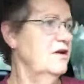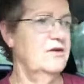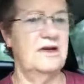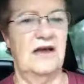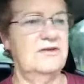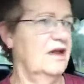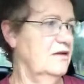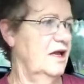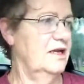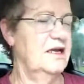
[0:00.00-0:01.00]
in downtown
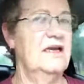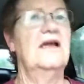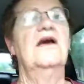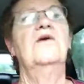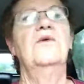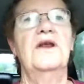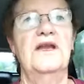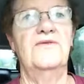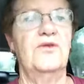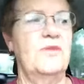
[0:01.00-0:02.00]
London waiting
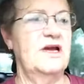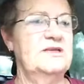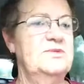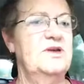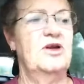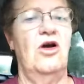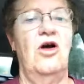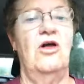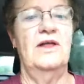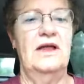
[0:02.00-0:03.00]
for my husband to call
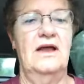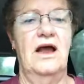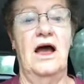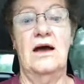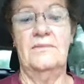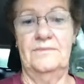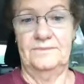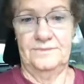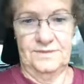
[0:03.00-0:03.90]
um,